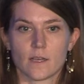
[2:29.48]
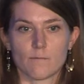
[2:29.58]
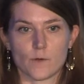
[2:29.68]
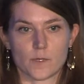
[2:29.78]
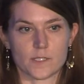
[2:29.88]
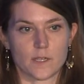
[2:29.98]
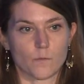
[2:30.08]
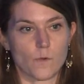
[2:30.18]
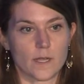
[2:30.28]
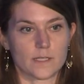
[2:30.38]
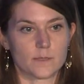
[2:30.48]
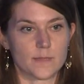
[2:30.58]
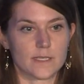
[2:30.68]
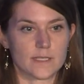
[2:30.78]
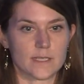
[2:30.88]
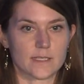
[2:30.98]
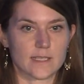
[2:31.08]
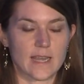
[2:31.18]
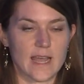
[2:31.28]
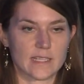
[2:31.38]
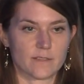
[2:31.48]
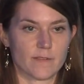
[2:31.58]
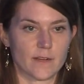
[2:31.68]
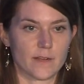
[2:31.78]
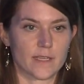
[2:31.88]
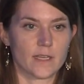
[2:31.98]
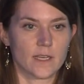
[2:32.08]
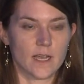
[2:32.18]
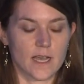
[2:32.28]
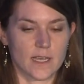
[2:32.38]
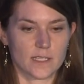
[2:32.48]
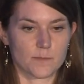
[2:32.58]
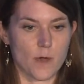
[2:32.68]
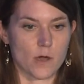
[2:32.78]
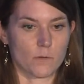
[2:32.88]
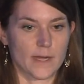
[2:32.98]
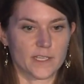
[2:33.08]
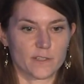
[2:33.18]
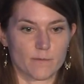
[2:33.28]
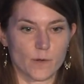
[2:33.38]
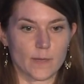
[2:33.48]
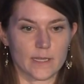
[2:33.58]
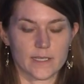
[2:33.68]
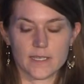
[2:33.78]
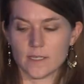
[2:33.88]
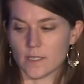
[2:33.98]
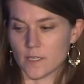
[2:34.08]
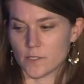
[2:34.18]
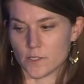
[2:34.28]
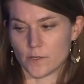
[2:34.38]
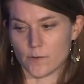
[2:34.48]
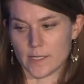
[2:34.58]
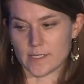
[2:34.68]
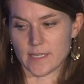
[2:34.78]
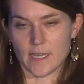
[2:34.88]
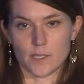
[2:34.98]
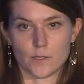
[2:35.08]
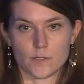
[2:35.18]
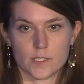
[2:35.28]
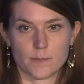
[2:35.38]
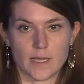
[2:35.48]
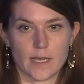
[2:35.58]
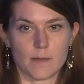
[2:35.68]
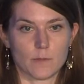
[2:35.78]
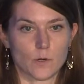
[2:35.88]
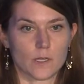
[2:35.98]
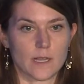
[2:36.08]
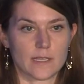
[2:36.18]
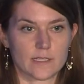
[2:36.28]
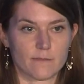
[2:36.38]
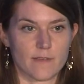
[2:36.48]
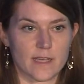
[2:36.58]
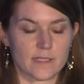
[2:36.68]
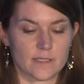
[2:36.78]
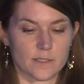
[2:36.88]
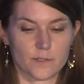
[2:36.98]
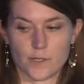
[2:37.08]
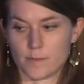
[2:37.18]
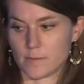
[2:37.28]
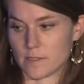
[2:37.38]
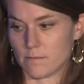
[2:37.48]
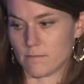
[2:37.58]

focused on one species that has a very small range of mobility. So it's used to pick up localized effects in streams.